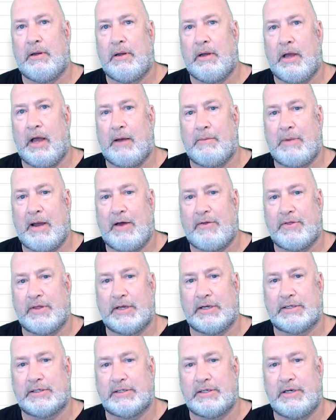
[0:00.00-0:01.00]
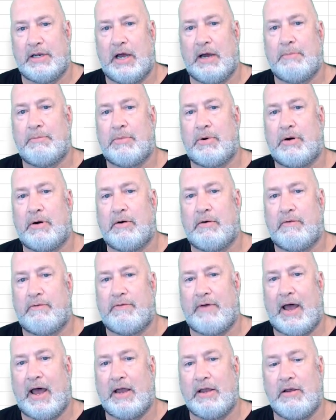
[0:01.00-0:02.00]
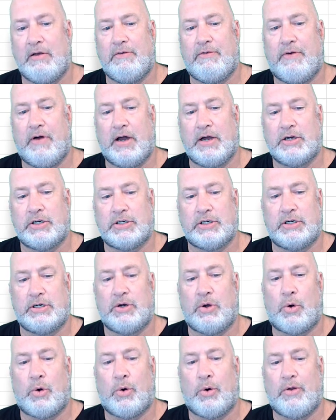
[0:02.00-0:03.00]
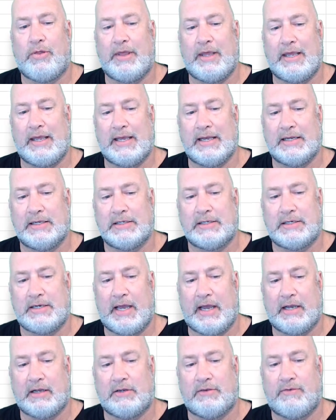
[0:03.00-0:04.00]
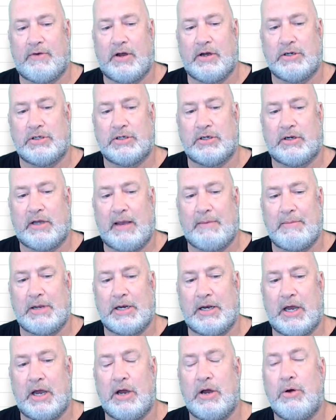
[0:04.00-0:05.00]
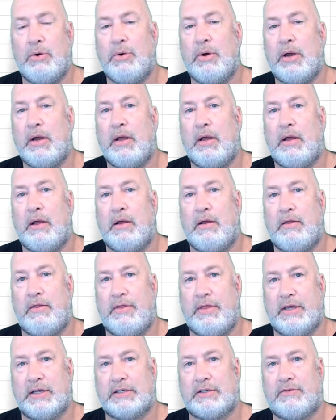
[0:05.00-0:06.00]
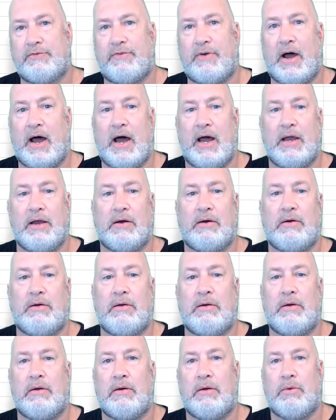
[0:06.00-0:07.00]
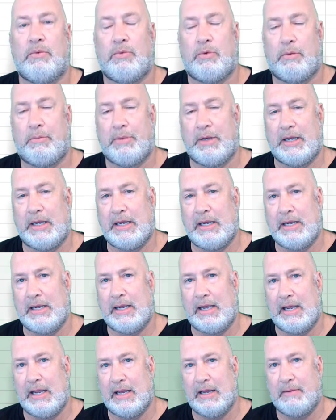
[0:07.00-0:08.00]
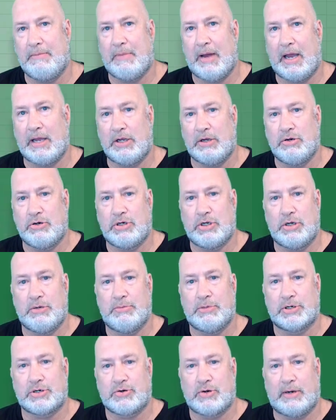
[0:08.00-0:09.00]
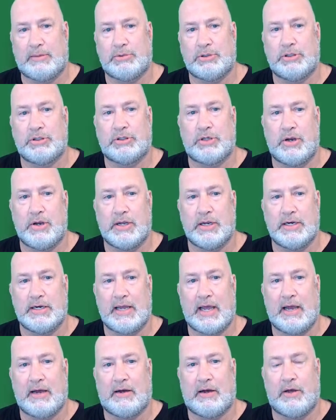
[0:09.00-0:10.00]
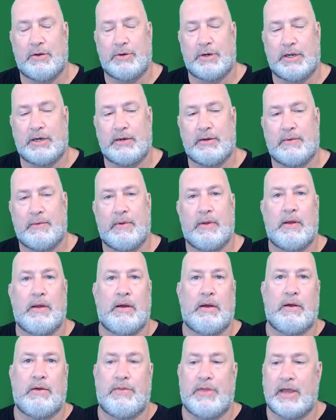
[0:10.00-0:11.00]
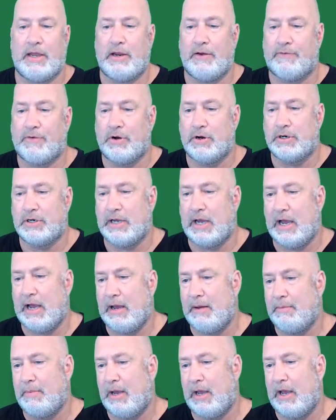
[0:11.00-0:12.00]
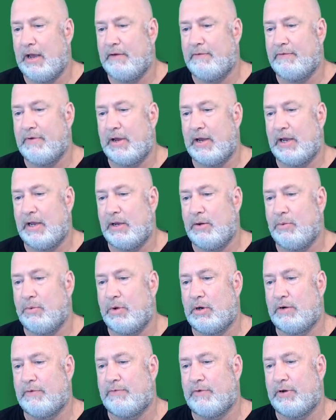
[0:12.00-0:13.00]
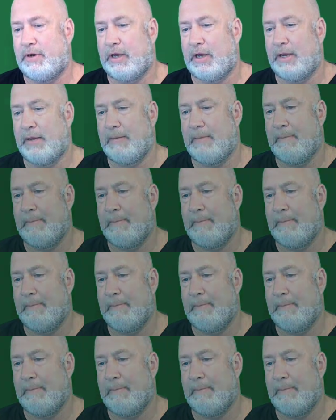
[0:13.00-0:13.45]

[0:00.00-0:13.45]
about this number value function or the is text function, let me know. This file will be in my YouTube description so you can download it. Thank you for your time. Have a wonderful day.